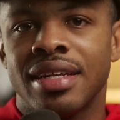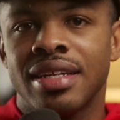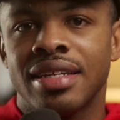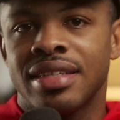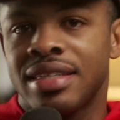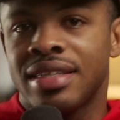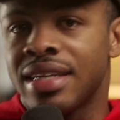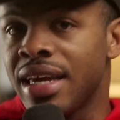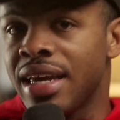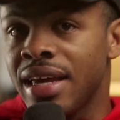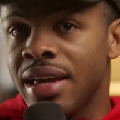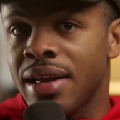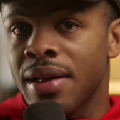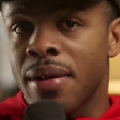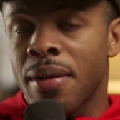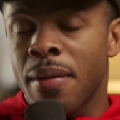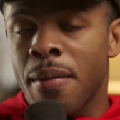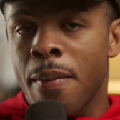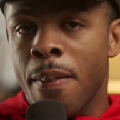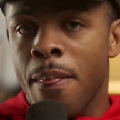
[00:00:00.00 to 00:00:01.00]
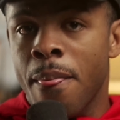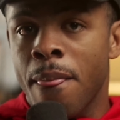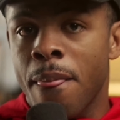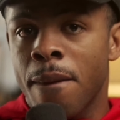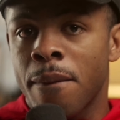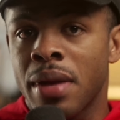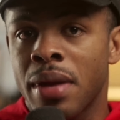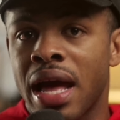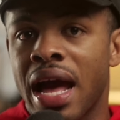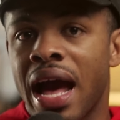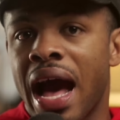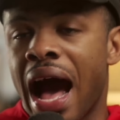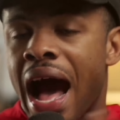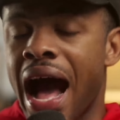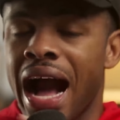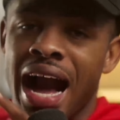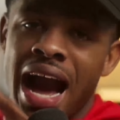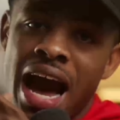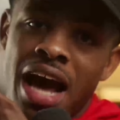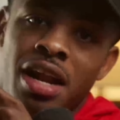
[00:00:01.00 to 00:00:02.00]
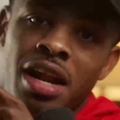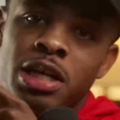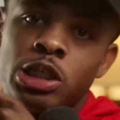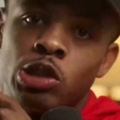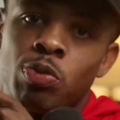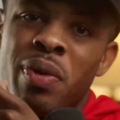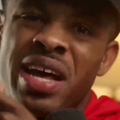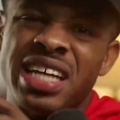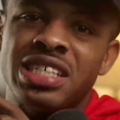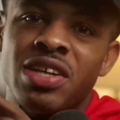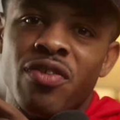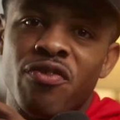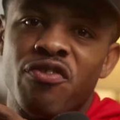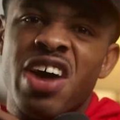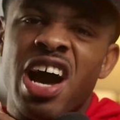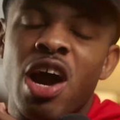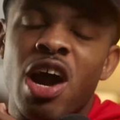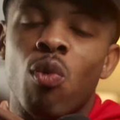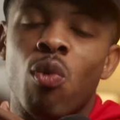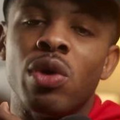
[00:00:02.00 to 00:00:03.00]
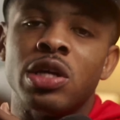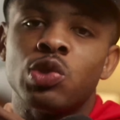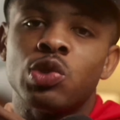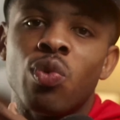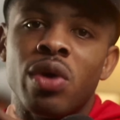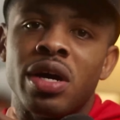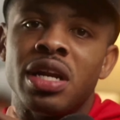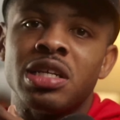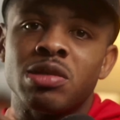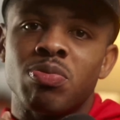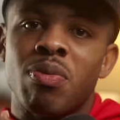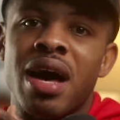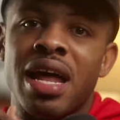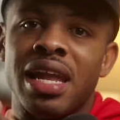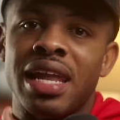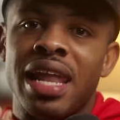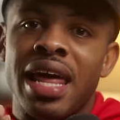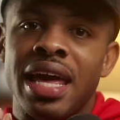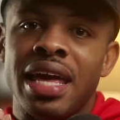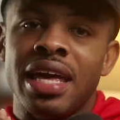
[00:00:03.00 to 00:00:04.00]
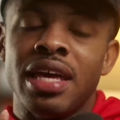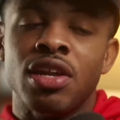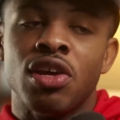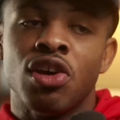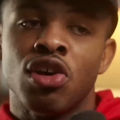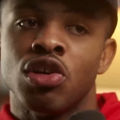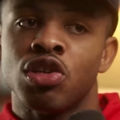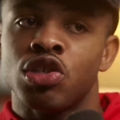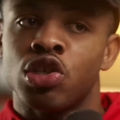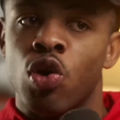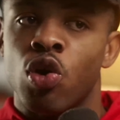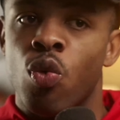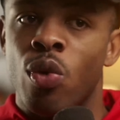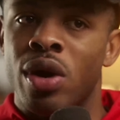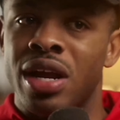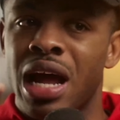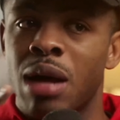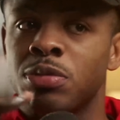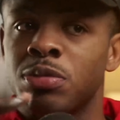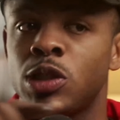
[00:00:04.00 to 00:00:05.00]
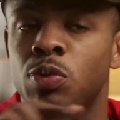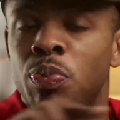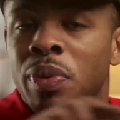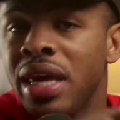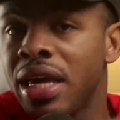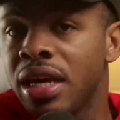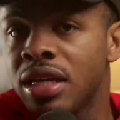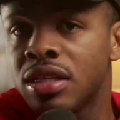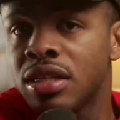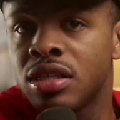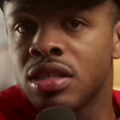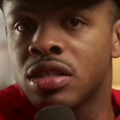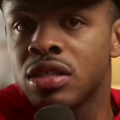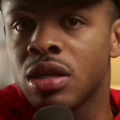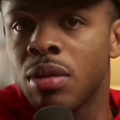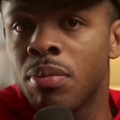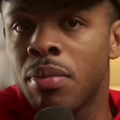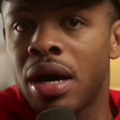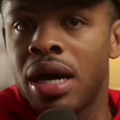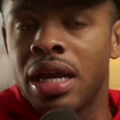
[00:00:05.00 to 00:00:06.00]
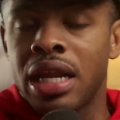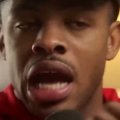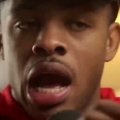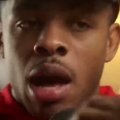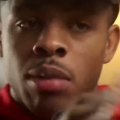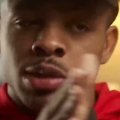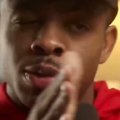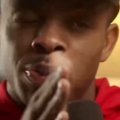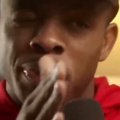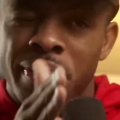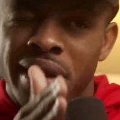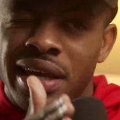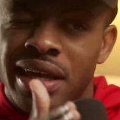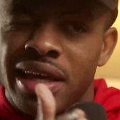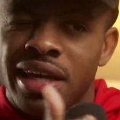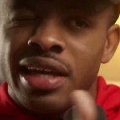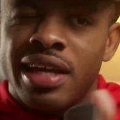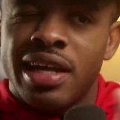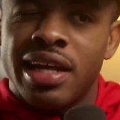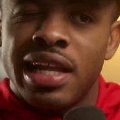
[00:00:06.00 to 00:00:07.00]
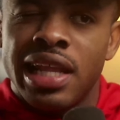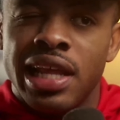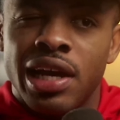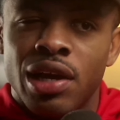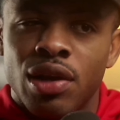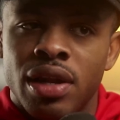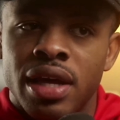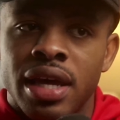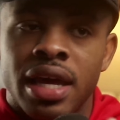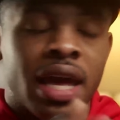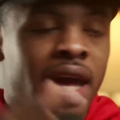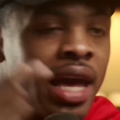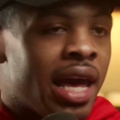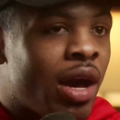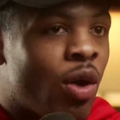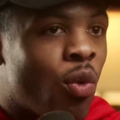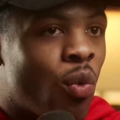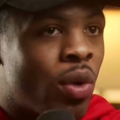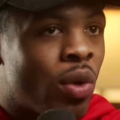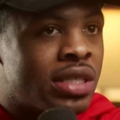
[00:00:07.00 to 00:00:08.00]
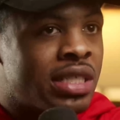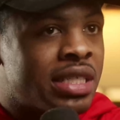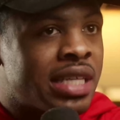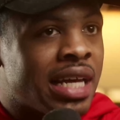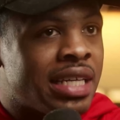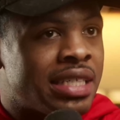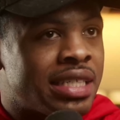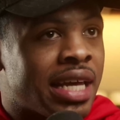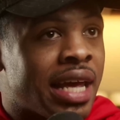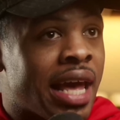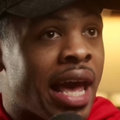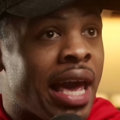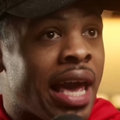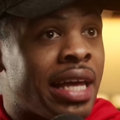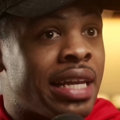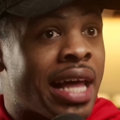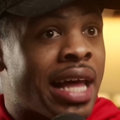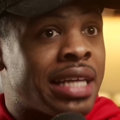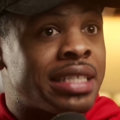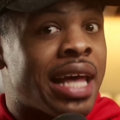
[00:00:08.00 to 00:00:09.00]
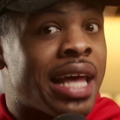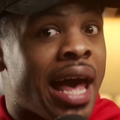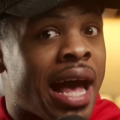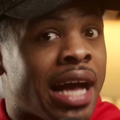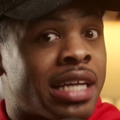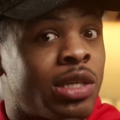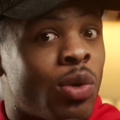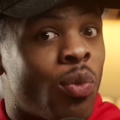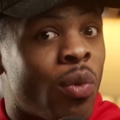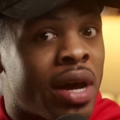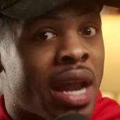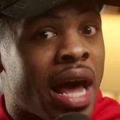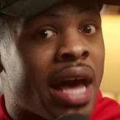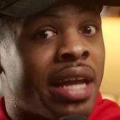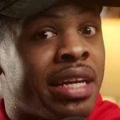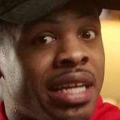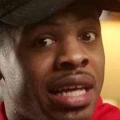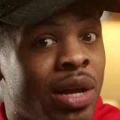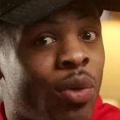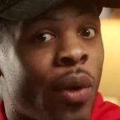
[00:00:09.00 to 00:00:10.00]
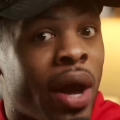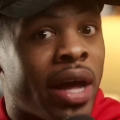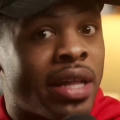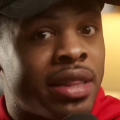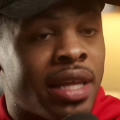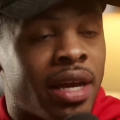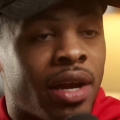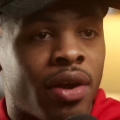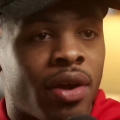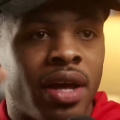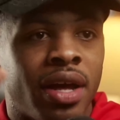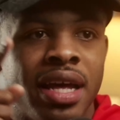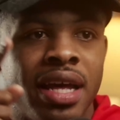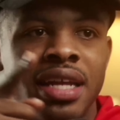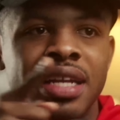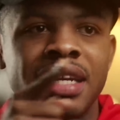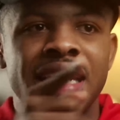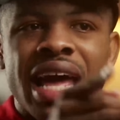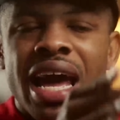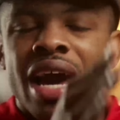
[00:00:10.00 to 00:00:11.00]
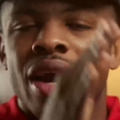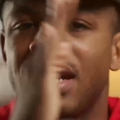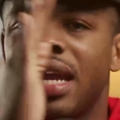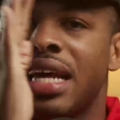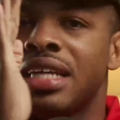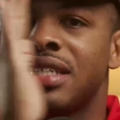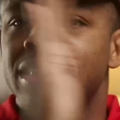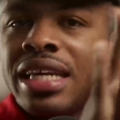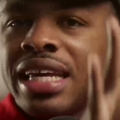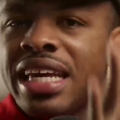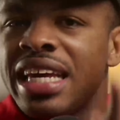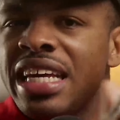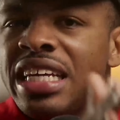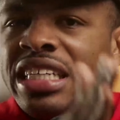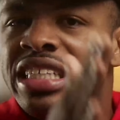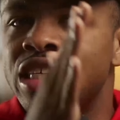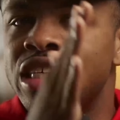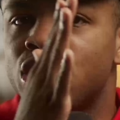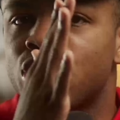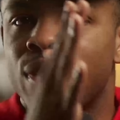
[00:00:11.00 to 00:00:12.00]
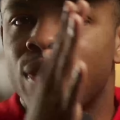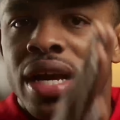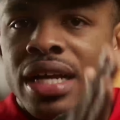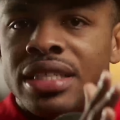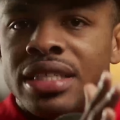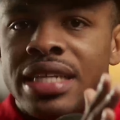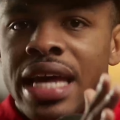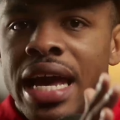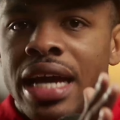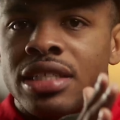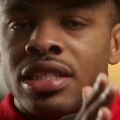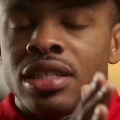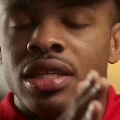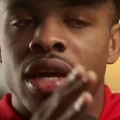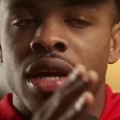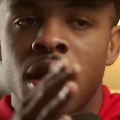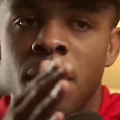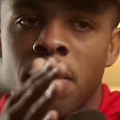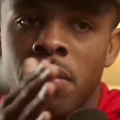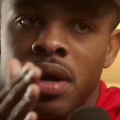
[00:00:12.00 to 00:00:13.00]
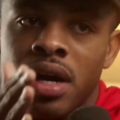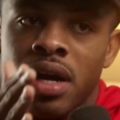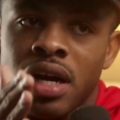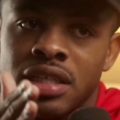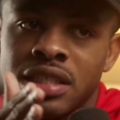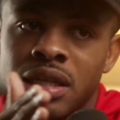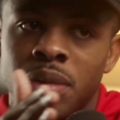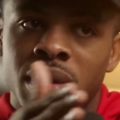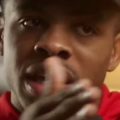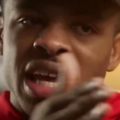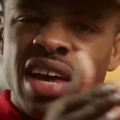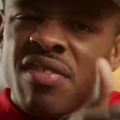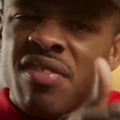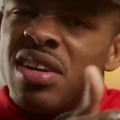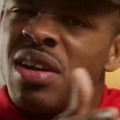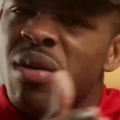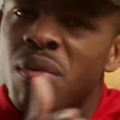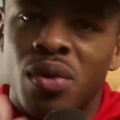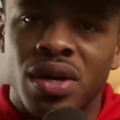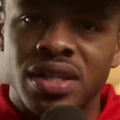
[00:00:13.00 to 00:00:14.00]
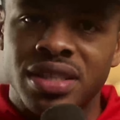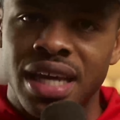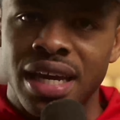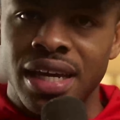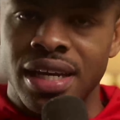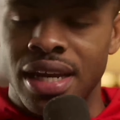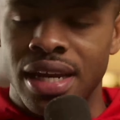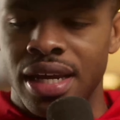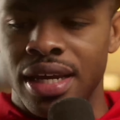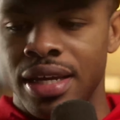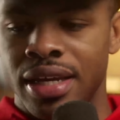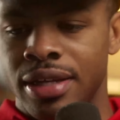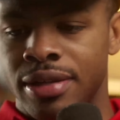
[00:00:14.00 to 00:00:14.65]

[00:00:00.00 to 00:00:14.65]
See? I got to specify which one is my lane. So when I'm speaking to somebody, I'm speaking clearly. And once they say, hey, that's actually what I need right there, now that's an easy transaction because I'm giving them what they need.